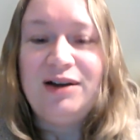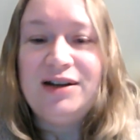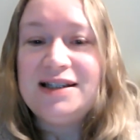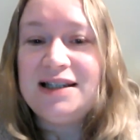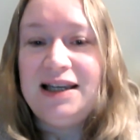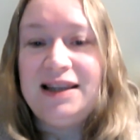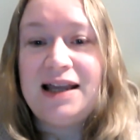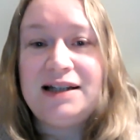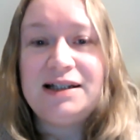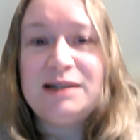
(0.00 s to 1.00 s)
honestly,
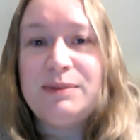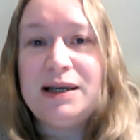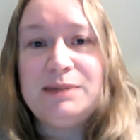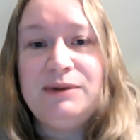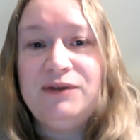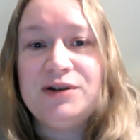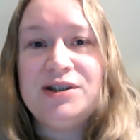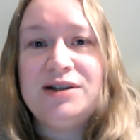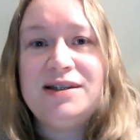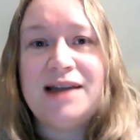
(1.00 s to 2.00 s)
that just makes me feel
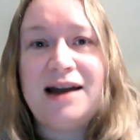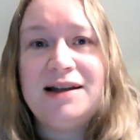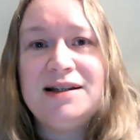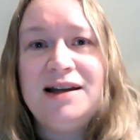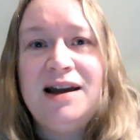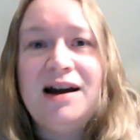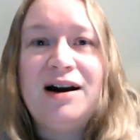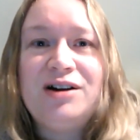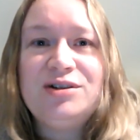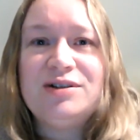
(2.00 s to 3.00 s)
so sad.
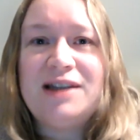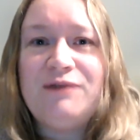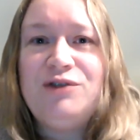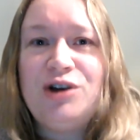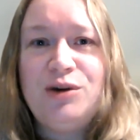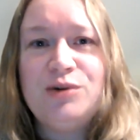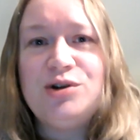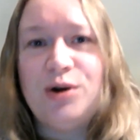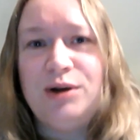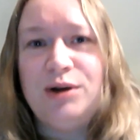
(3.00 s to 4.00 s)
Our dogs have no
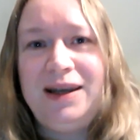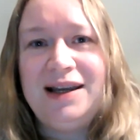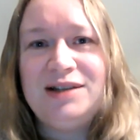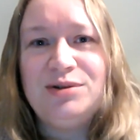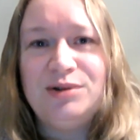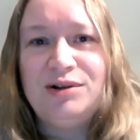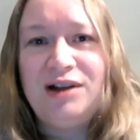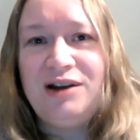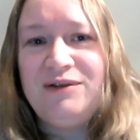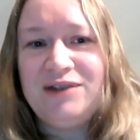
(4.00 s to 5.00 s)
autonomy at
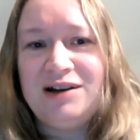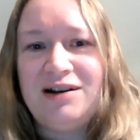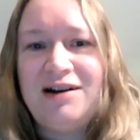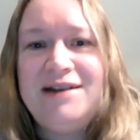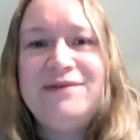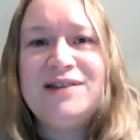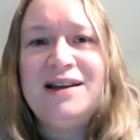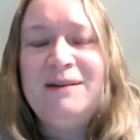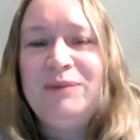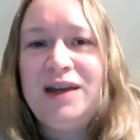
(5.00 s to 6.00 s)
all over their lives.
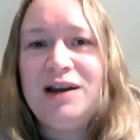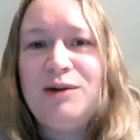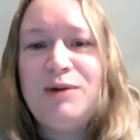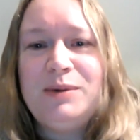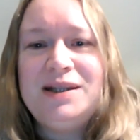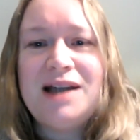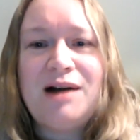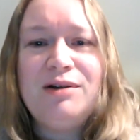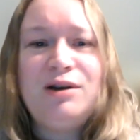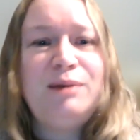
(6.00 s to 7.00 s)
They go where we
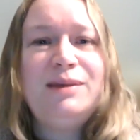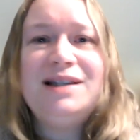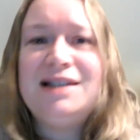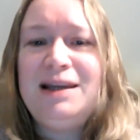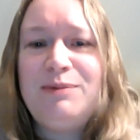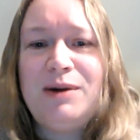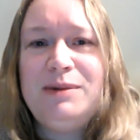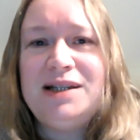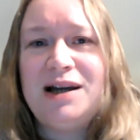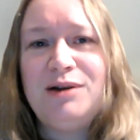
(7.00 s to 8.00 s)
tell them, they sleep where
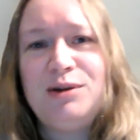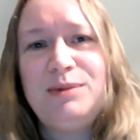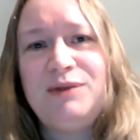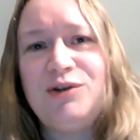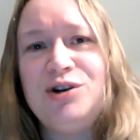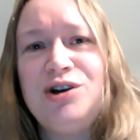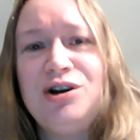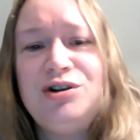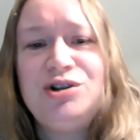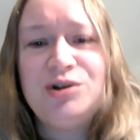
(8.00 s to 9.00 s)
we tell them. They've got
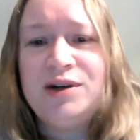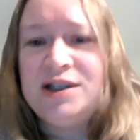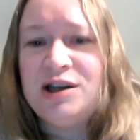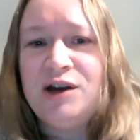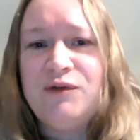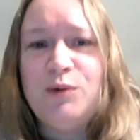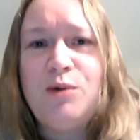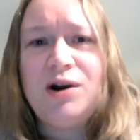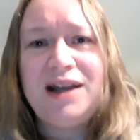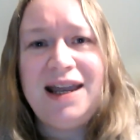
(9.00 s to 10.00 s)
no choice over
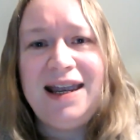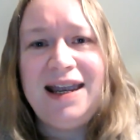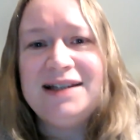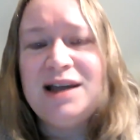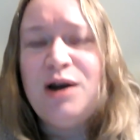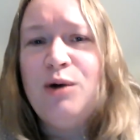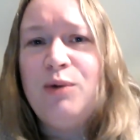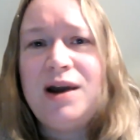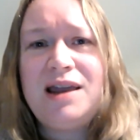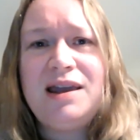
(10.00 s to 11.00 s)
what they eat,
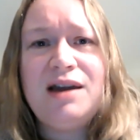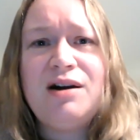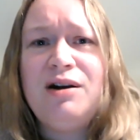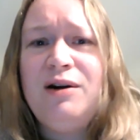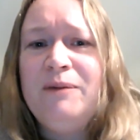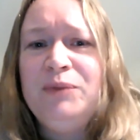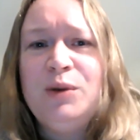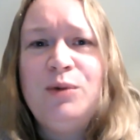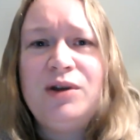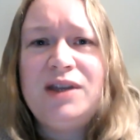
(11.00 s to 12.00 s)
where they go,
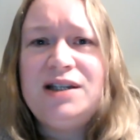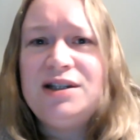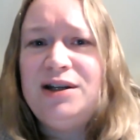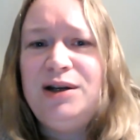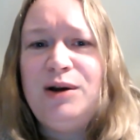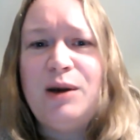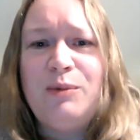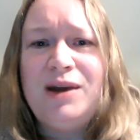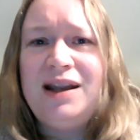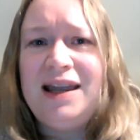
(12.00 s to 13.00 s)
what they do, and
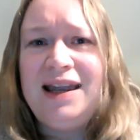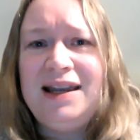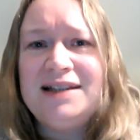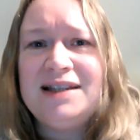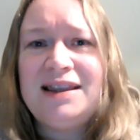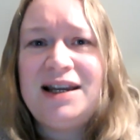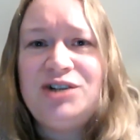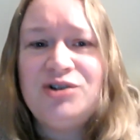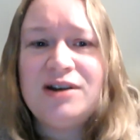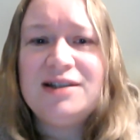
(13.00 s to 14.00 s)
when they eat. They
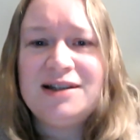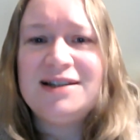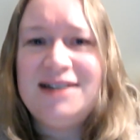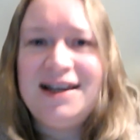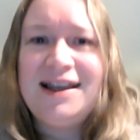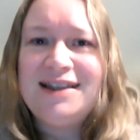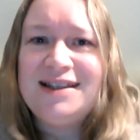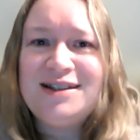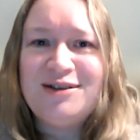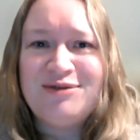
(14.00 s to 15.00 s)
trust us to get
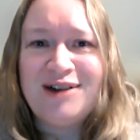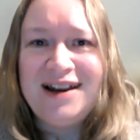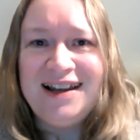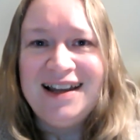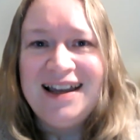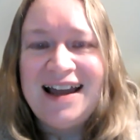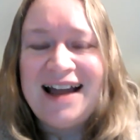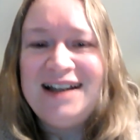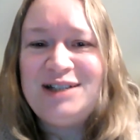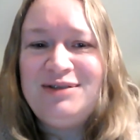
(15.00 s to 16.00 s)
this stuff right.
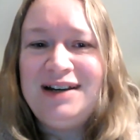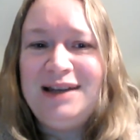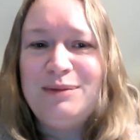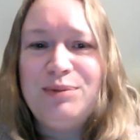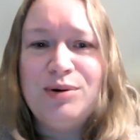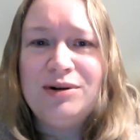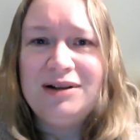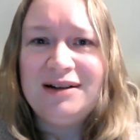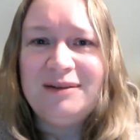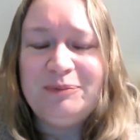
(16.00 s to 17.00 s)
And it's really
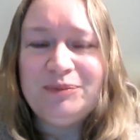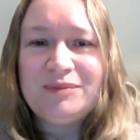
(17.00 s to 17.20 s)
important.